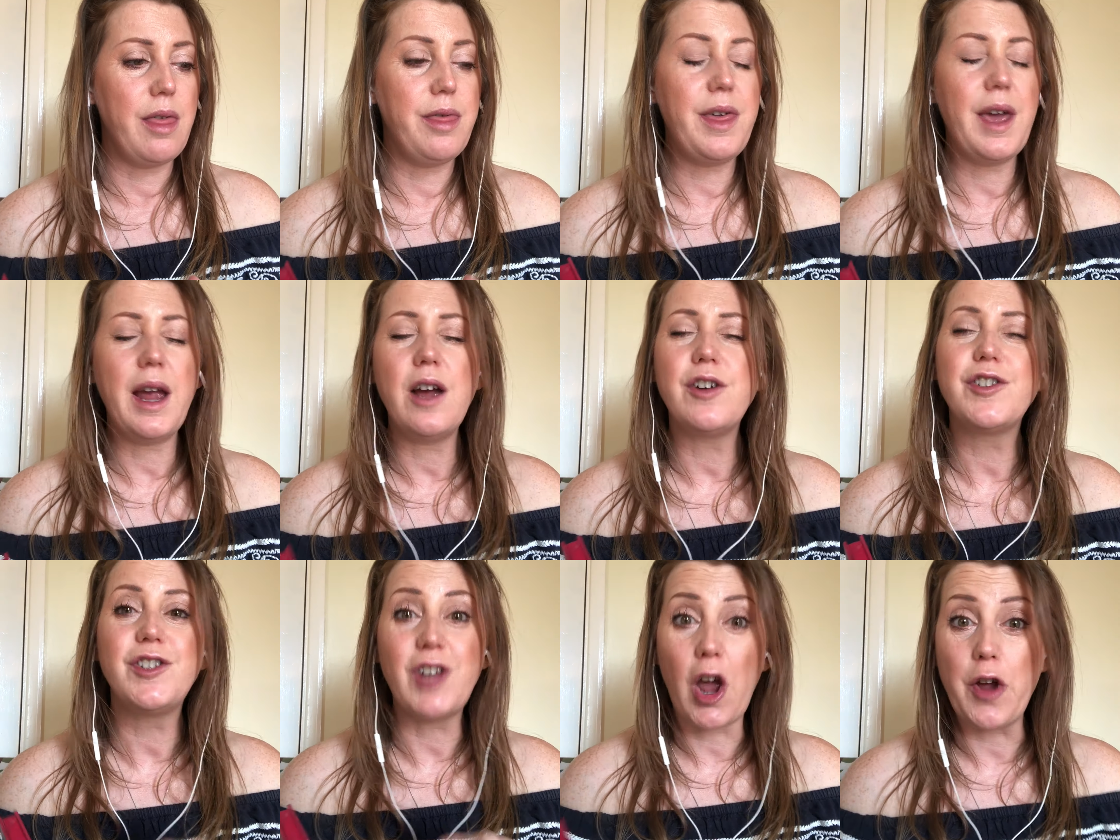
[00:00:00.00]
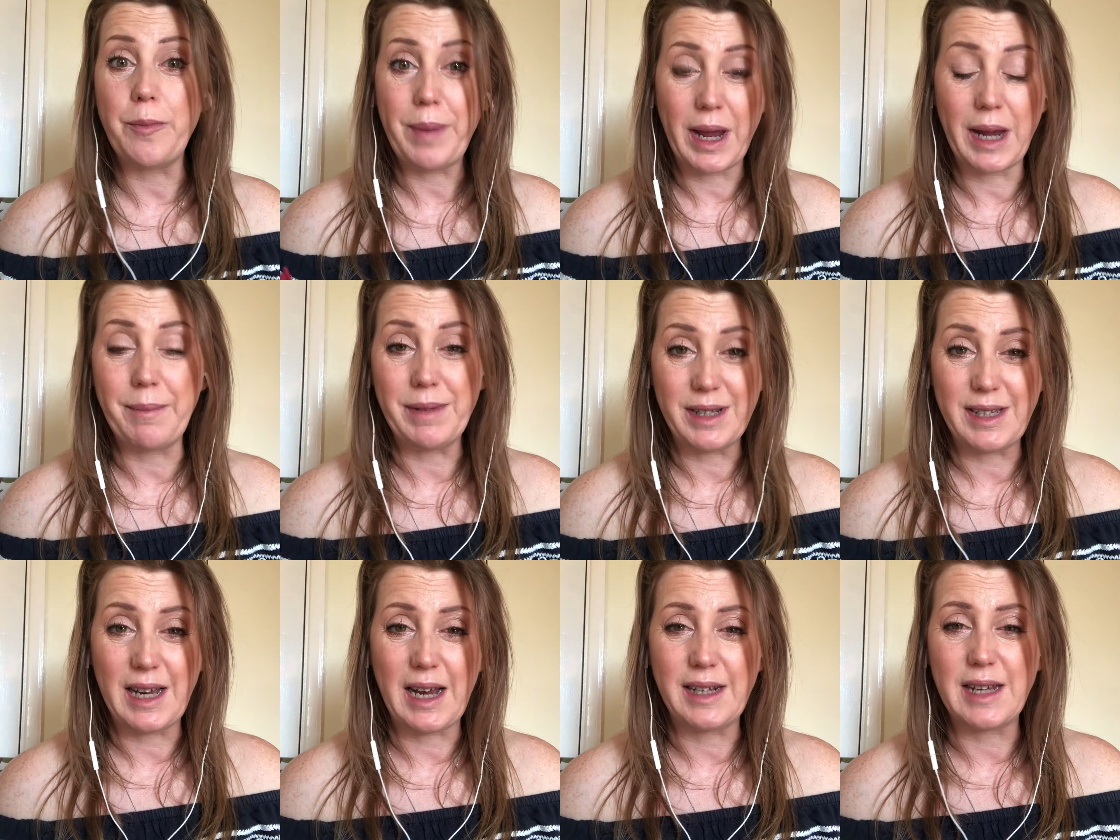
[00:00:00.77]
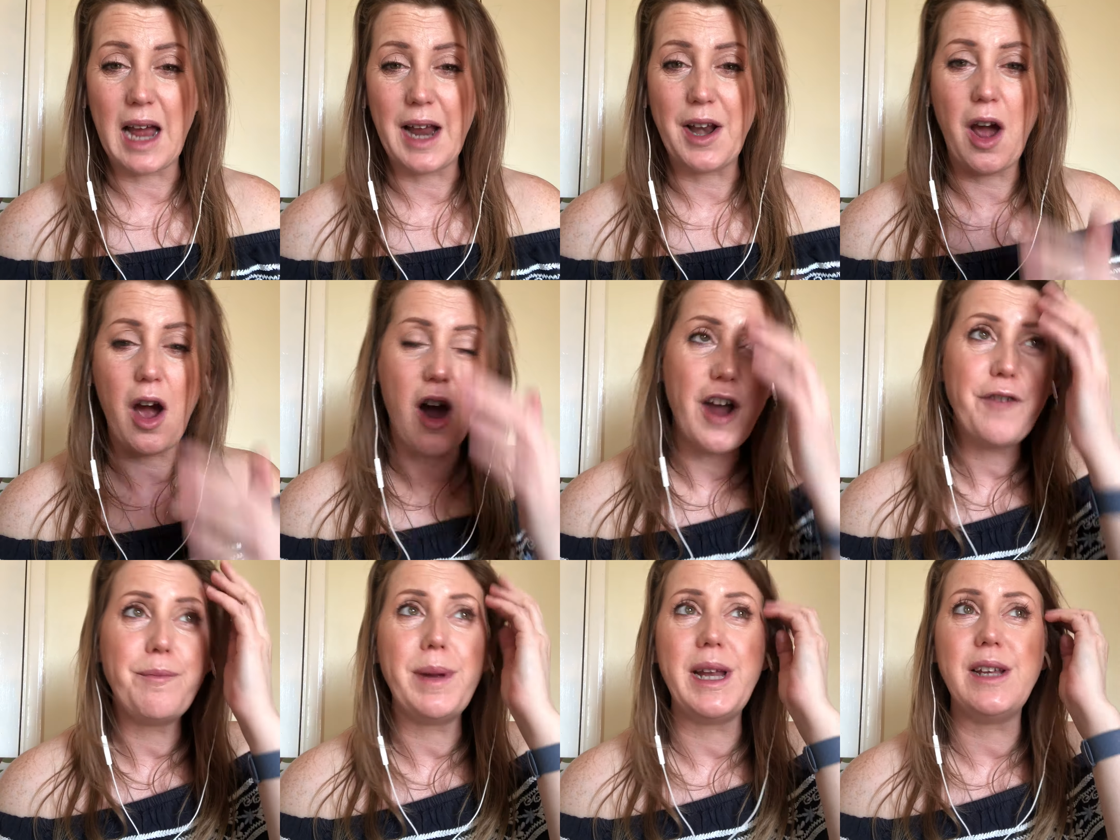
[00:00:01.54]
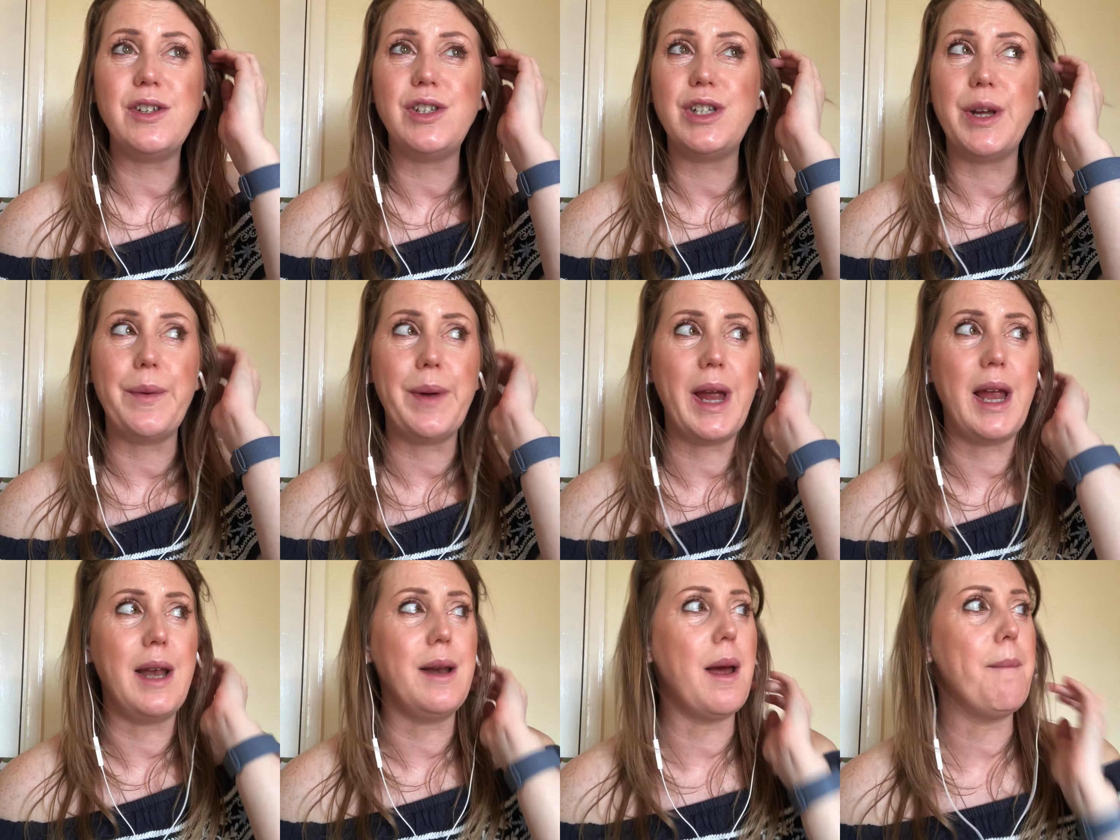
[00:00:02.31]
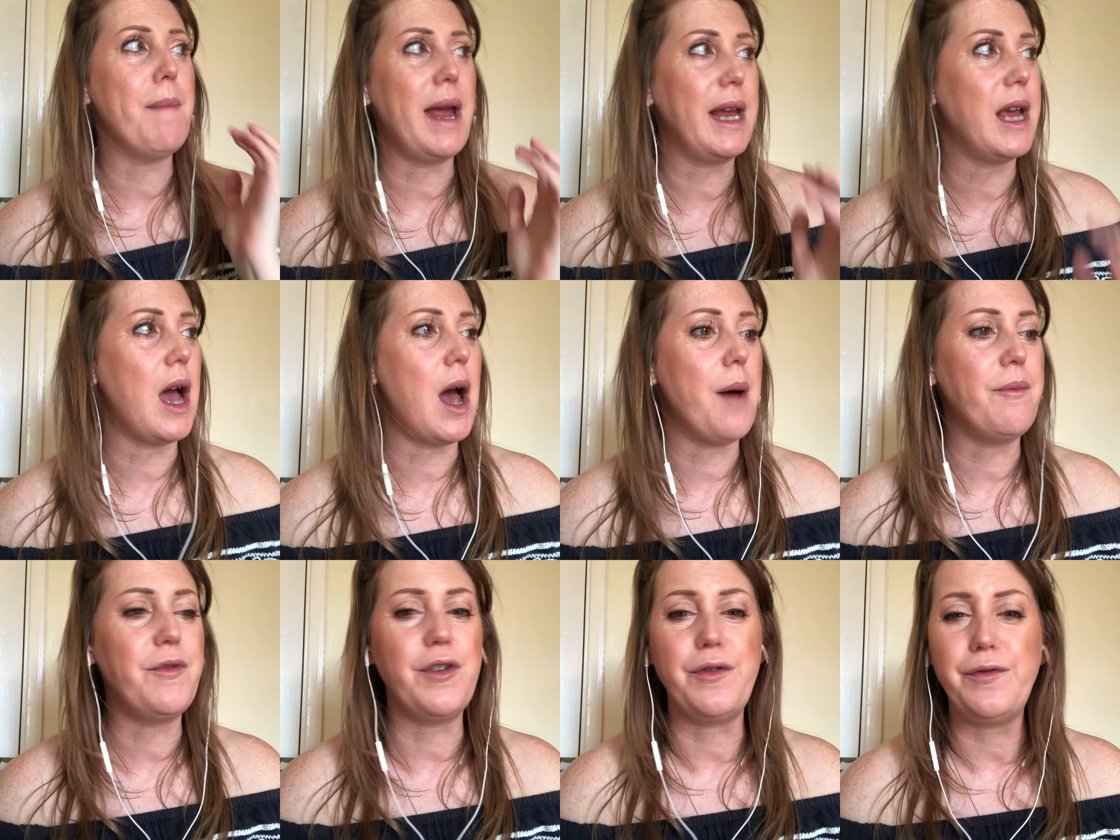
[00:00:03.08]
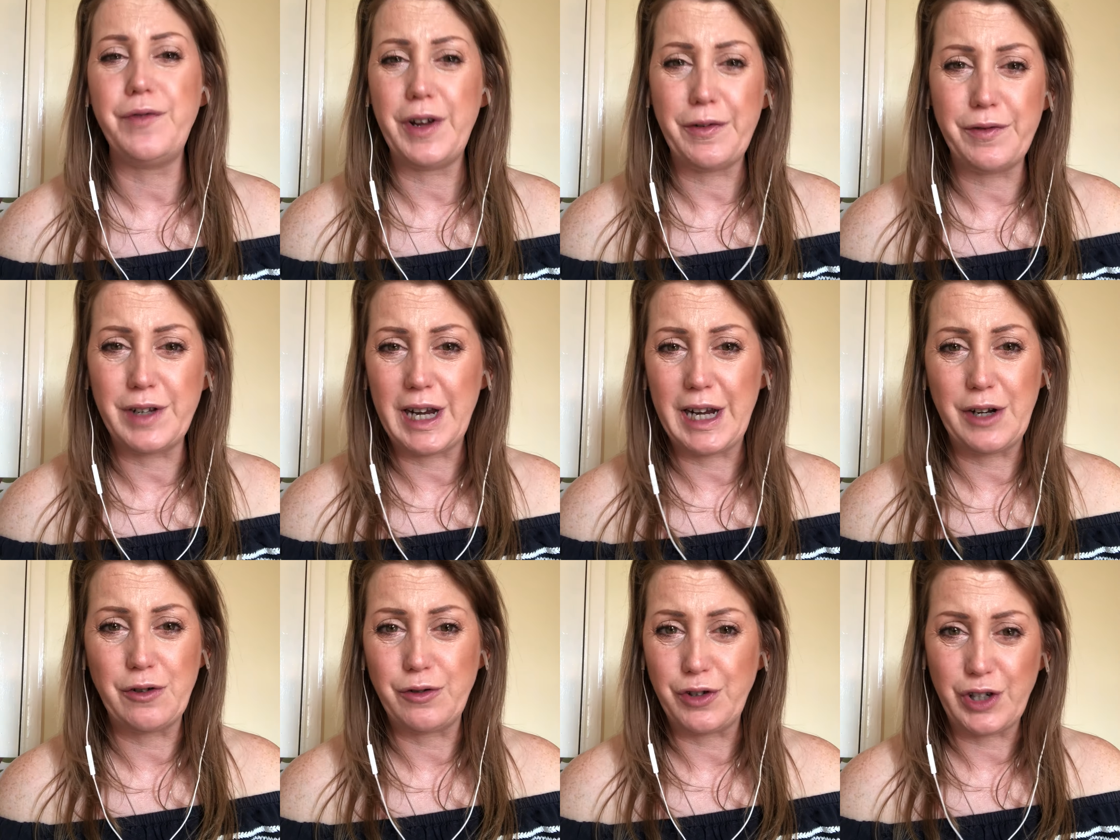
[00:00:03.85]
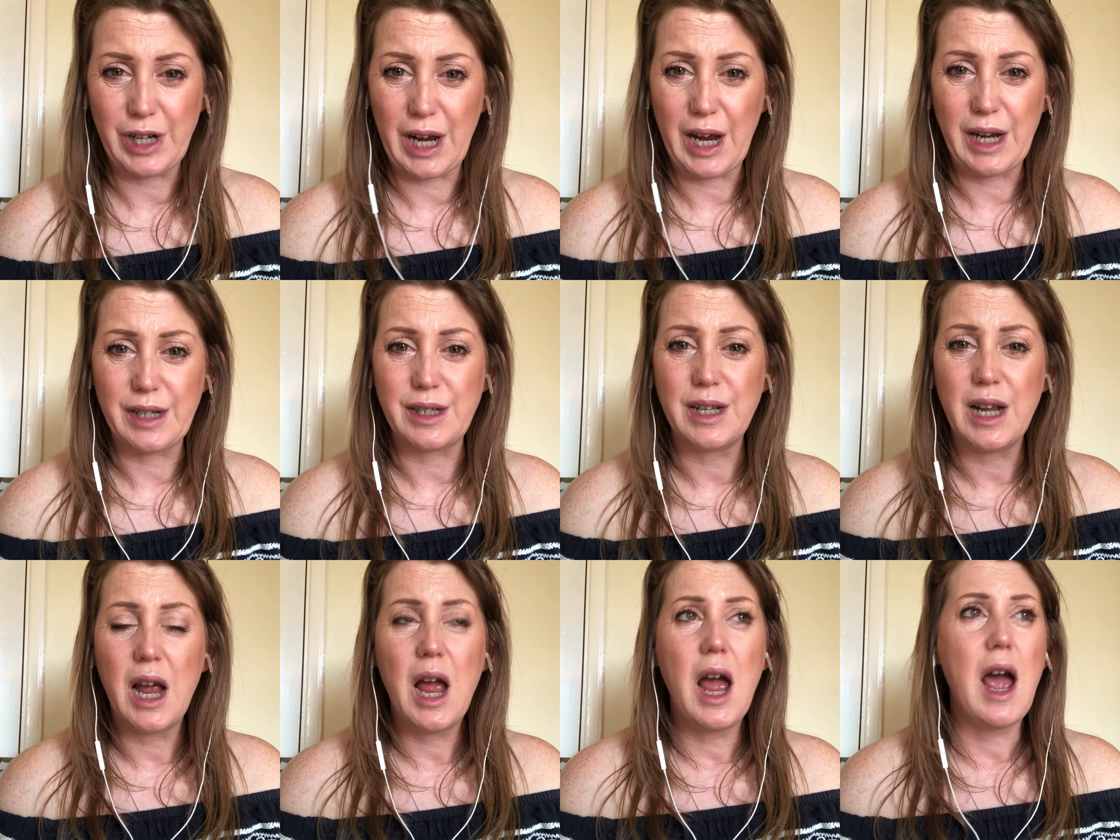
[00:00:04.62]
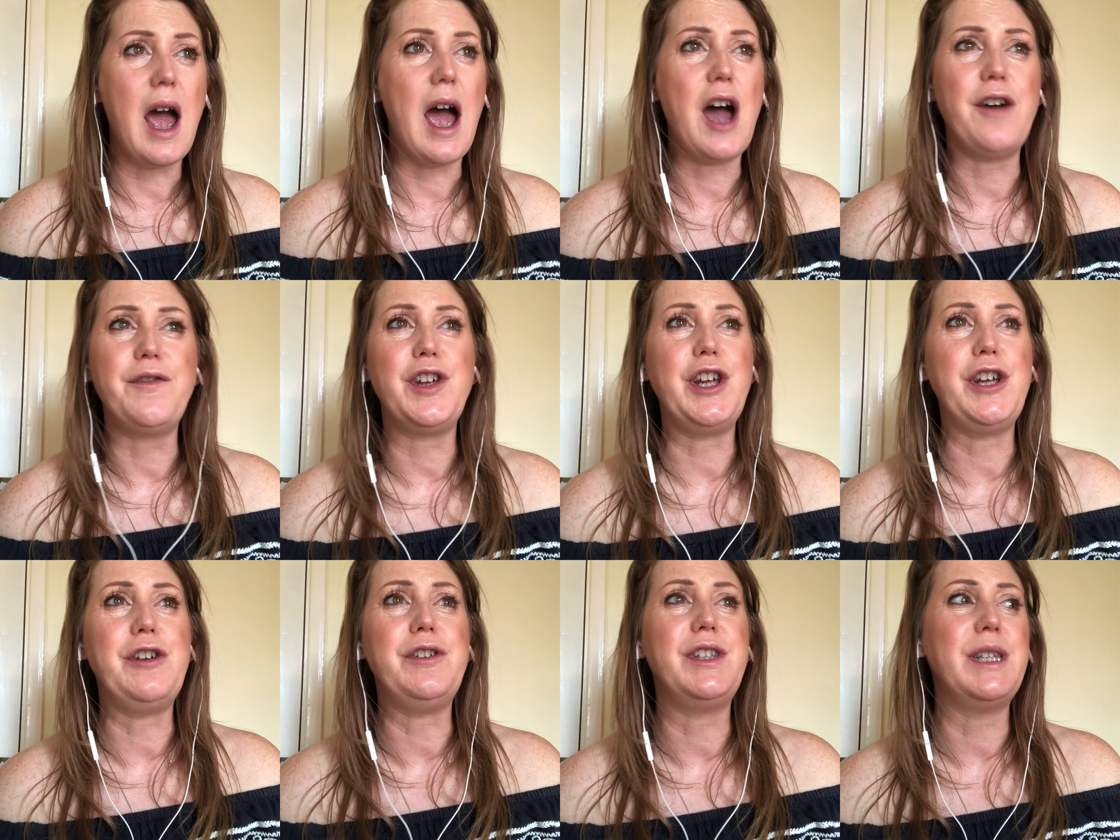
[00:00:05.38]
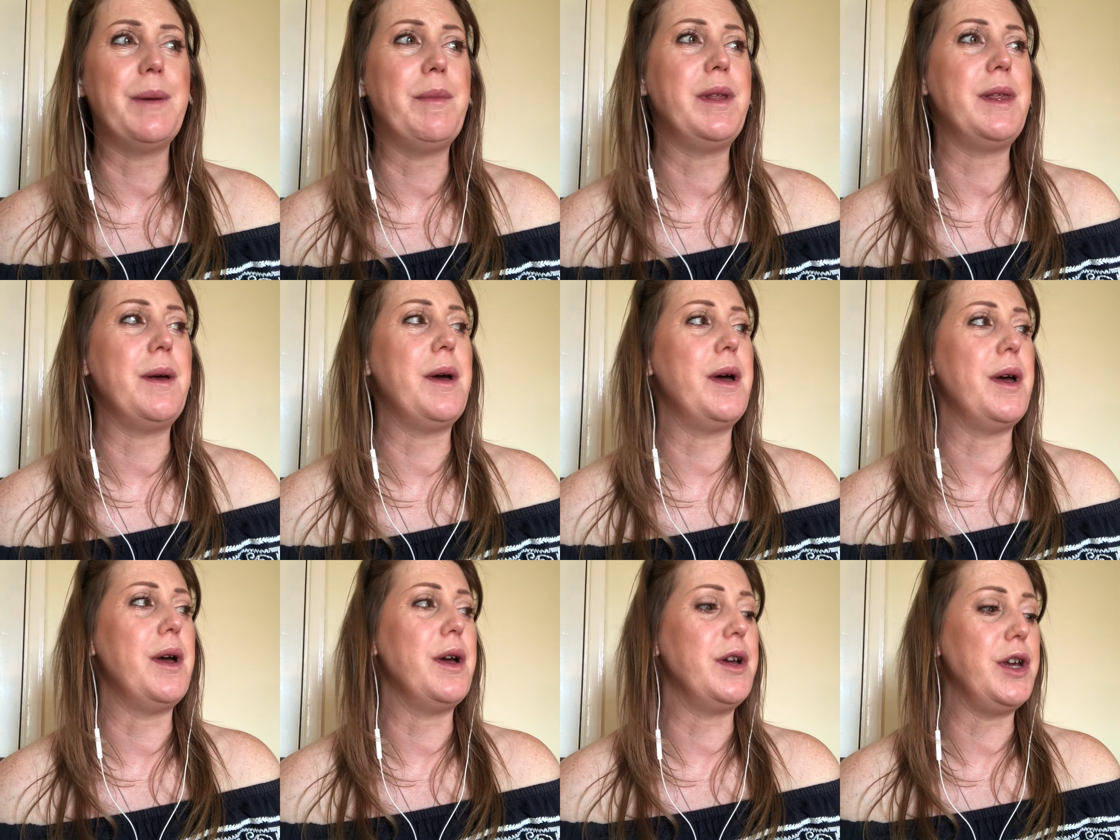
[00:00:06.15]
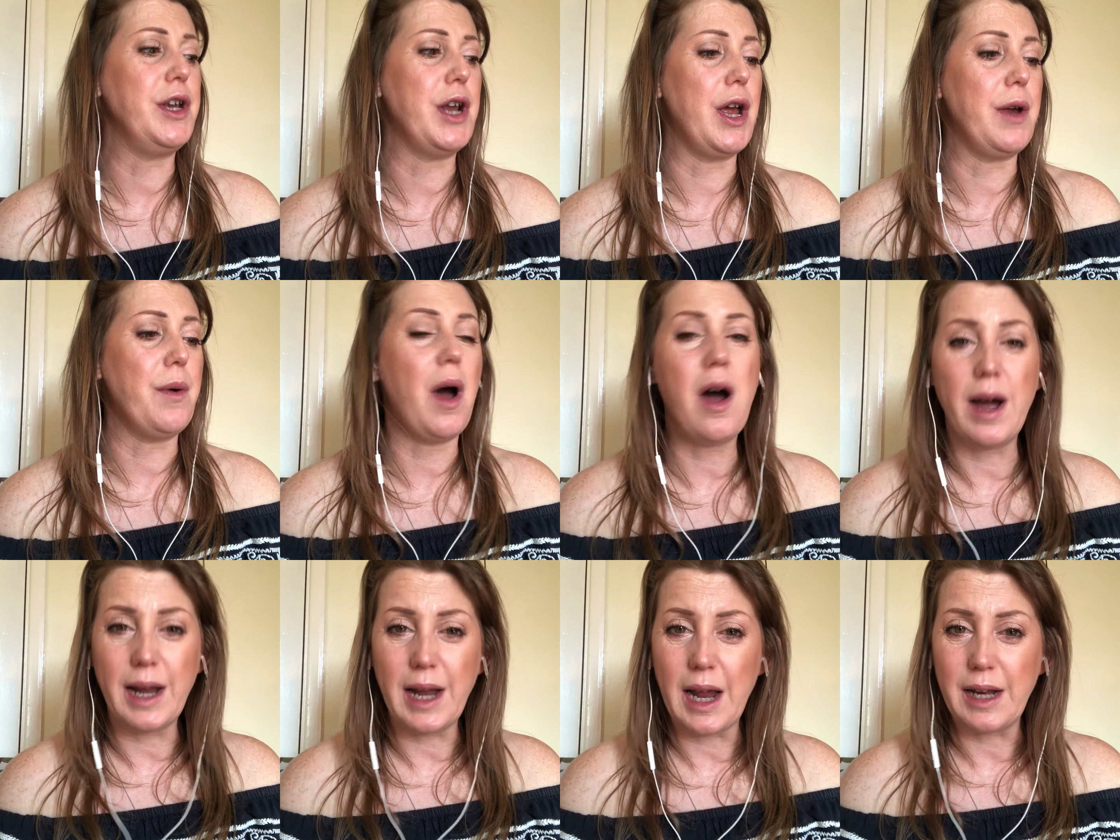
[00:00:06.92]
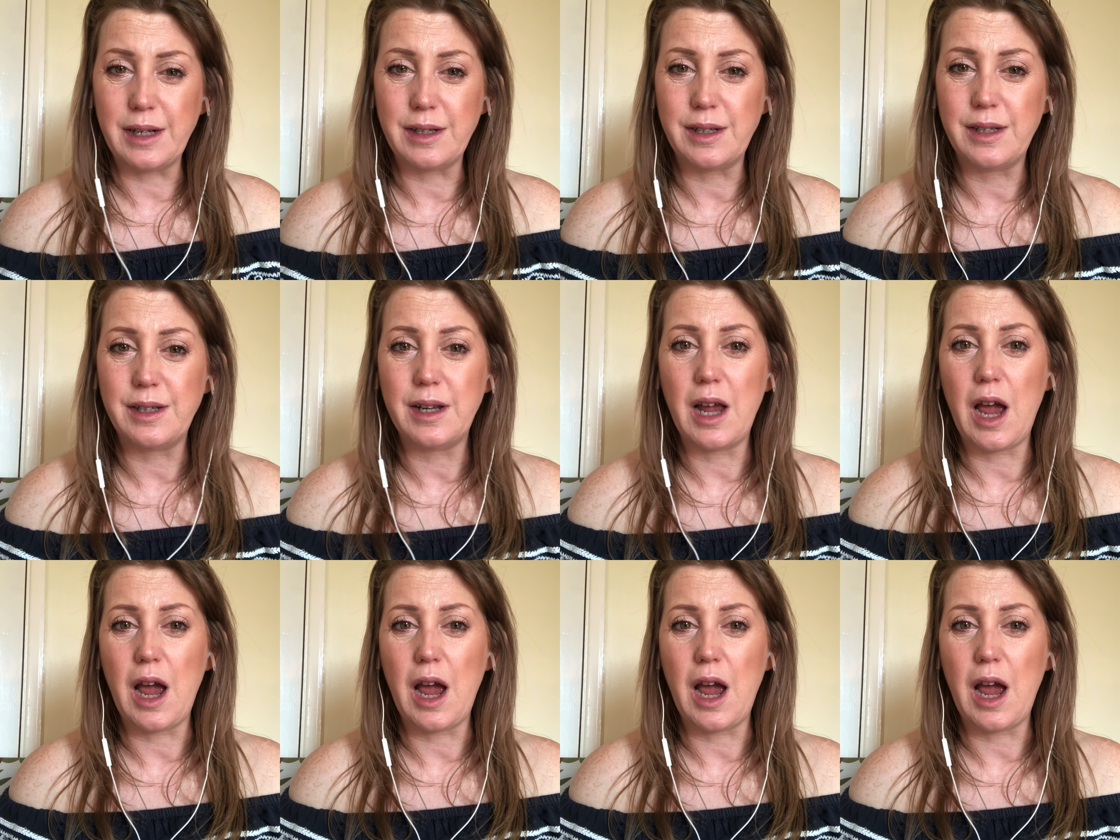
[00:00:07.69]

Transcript: They are so pigmented. And I've been doing makeup for 15 odd years. I've used some of the, high-end